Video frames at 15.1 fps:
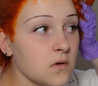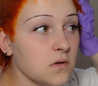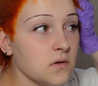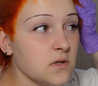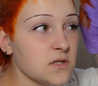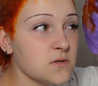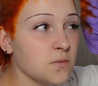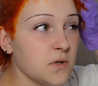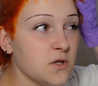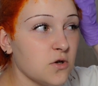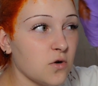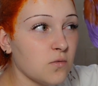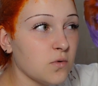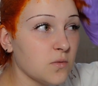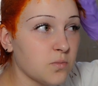This
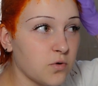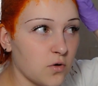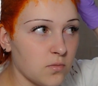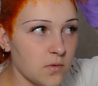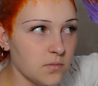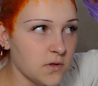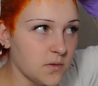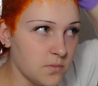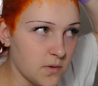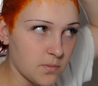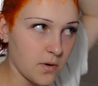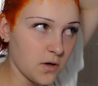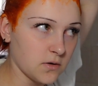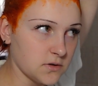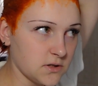video will probably be
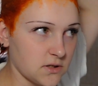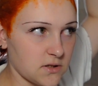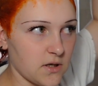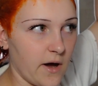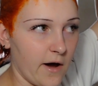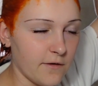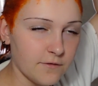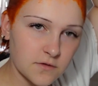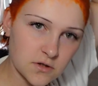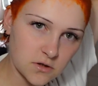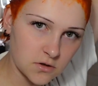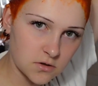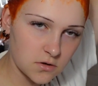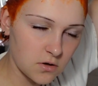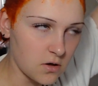posted
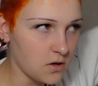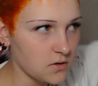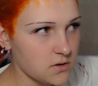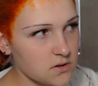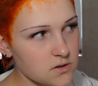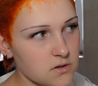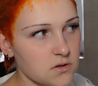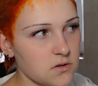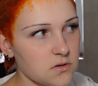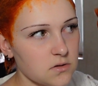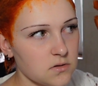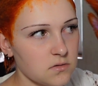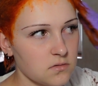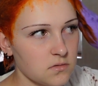after concert,